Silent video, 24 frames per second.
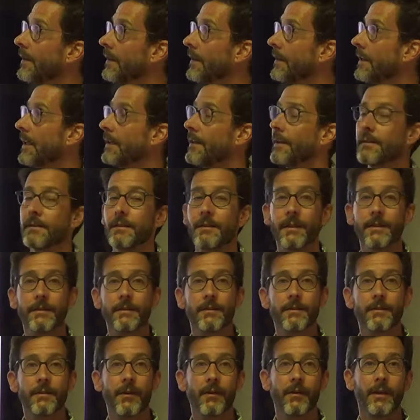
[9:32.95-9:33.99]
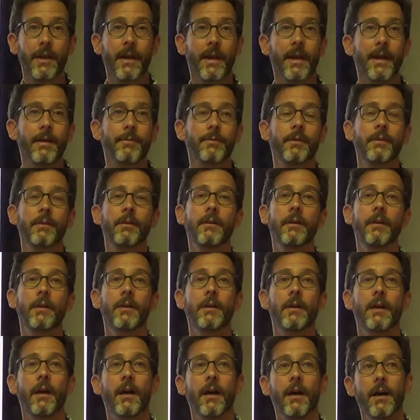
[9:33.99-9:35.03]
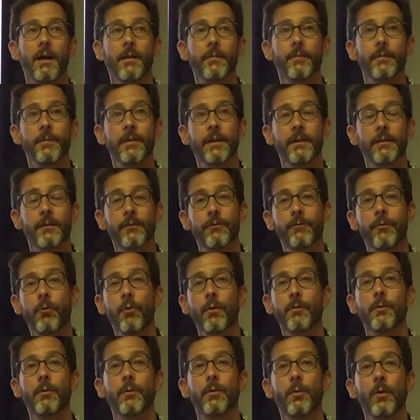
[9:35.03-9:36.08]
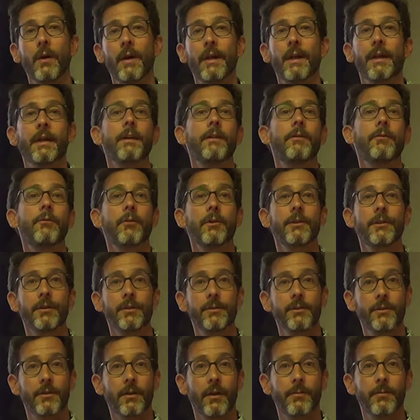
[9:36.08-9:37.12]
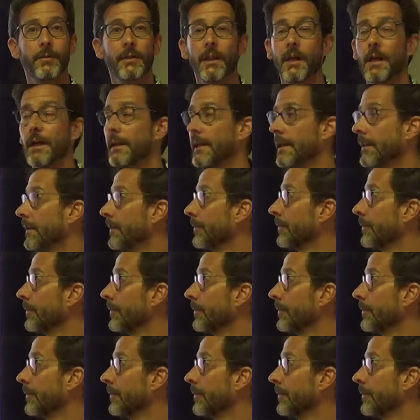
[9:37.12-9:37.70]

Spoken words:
That doesn't necessarily happen in a formal way if we're just applying the